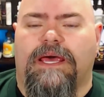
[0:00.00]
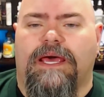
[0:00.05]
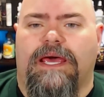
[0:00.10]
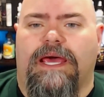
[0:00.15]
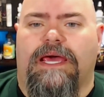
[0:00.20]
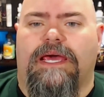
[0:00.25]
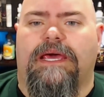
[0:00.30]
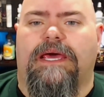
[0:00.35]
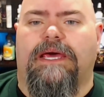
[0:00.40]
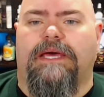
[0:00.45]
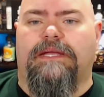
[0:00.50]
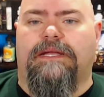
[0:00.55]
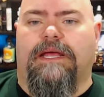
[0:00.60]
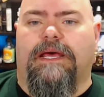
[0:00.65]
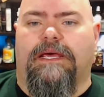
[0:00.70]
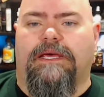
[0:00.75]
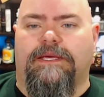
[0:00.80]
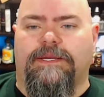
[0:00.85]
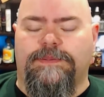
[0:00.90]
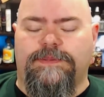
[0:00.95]
And
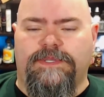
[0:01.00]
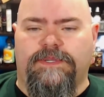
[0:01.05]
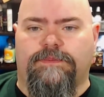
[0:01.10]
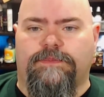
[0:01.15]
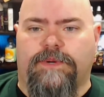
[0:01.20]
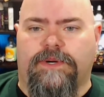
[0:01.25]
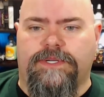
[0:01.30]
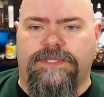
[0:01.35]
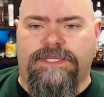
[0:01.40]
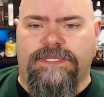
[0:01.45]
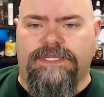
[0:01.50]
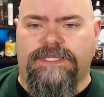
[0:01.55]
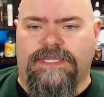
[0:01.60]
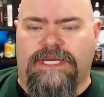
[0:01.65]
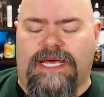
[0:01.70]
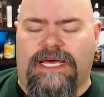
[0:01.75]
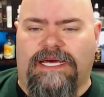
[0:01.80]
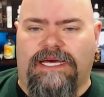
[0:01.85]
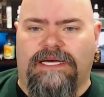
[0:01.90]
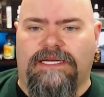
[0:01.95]
if you purchase
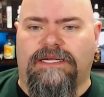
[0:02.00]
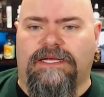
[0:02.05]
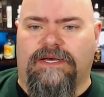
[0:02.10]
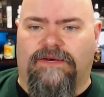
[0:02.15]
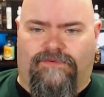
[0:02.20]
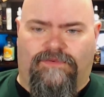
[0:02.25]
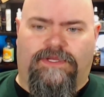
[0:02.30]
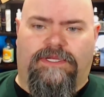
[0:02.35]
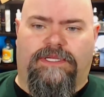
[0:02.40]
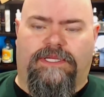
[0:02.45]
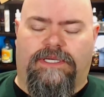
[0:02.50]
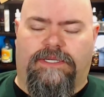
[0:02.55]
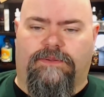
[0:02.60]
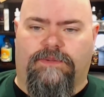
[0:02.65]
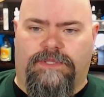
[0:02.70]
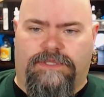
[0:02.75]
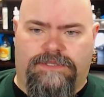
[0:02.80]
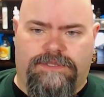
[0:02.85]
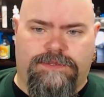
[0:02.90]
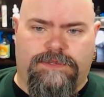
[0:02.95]
any of the
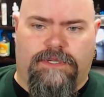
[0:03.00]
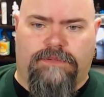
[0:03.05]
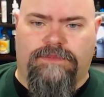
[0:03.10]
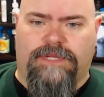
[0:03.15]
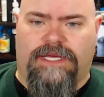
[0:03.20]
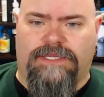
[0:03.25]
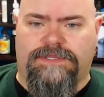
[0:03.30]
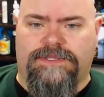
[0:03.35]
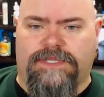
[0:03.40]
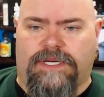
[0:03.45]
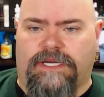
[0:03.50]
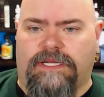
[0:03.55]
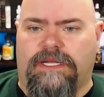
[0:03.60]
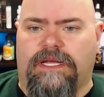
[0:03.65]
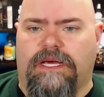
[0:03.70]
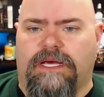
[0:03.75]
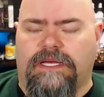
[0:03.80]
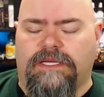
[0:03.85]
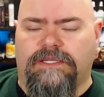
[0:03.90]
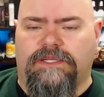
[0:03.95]
liquids from that site,
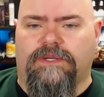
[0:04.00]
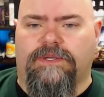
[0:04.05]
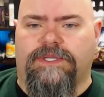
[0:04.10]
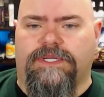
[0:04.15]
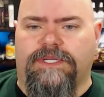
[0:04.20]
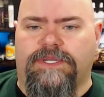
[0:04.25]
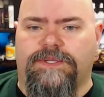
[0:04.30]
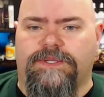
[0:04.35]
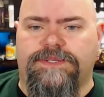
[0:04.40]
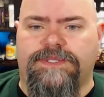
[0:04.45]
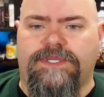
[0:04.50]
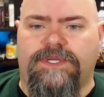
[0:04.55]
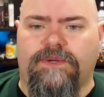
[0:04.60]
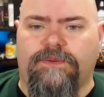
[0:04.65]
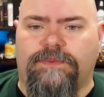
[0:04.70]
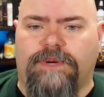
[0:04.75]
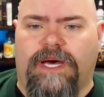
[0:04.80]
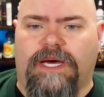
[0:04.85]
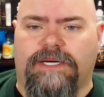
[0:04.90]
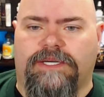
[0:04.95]
you can use
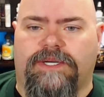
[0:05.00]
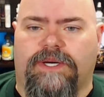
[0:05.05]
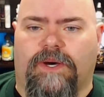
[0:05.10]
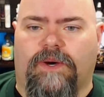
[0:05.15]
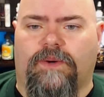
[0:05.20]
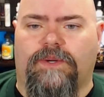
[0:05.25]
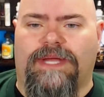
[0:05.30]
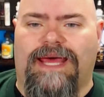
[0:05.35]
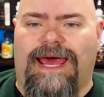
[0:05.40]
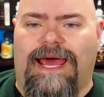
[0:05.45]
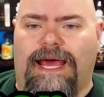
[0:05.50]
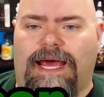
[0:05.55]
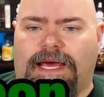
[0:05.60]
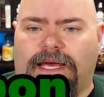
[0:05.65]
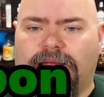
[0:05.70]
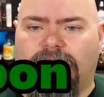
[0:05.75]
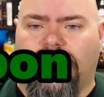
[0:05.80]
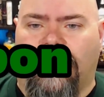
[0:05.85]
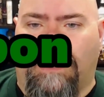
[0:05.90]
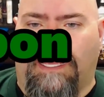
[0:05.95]
coupon code
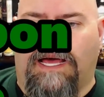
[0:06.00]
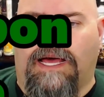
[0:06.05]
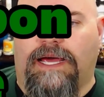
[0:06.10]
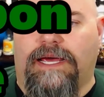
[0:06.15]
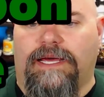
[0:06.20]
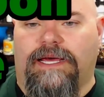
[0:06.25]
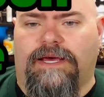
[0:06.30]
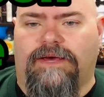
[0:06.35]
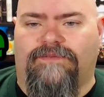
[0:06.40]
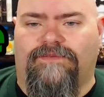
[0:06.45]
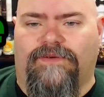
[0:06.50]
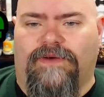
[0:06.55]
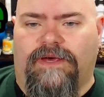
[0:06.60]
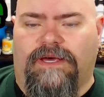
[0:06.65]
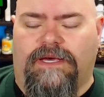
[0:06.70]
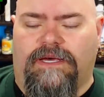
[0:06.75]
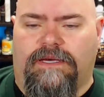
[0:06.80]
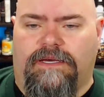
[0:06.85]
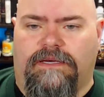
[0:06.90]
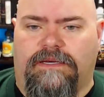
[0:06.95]

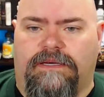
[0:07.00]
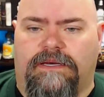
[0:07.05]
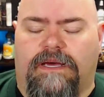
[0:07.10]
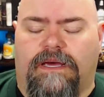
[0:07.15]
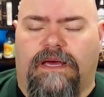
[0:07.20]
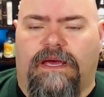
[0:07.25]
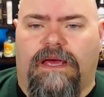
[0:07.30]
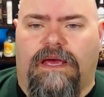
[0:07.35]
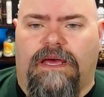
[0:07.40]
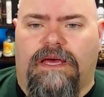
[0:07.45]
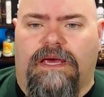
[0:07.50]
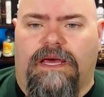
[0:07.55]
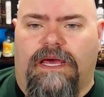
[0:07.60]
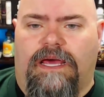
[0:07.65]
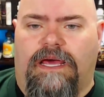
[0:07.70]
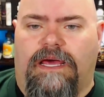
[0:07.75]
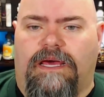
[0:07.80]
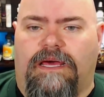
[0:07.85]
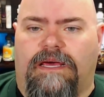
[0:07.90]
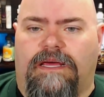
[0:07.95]
LIFA
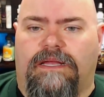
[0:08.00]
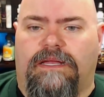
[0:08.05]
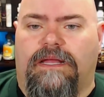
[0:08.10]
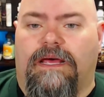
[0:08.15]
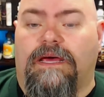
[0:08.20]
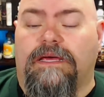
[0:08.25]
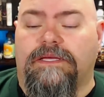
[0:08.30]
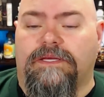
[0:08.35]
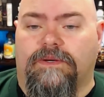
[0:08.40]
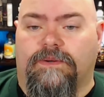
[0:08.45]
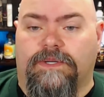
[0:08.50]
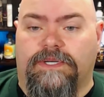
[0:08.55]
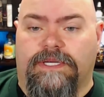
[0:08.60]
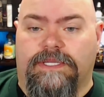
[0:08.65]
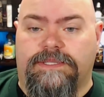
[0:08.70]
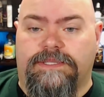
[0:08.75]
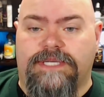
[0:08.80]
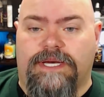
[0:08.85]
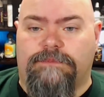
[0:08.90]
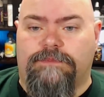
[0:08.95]
and you'll
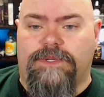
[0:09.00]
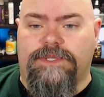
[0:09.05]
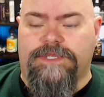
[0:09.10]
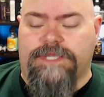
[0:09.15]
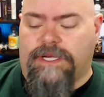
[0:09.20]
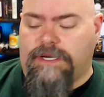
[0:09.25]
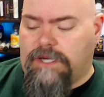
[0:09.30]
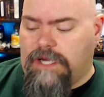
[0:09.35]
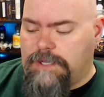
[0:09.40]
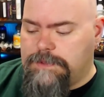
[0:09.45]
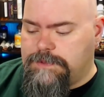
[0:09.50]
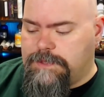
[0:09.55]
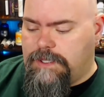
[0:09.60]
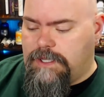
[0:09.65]
get 10% off.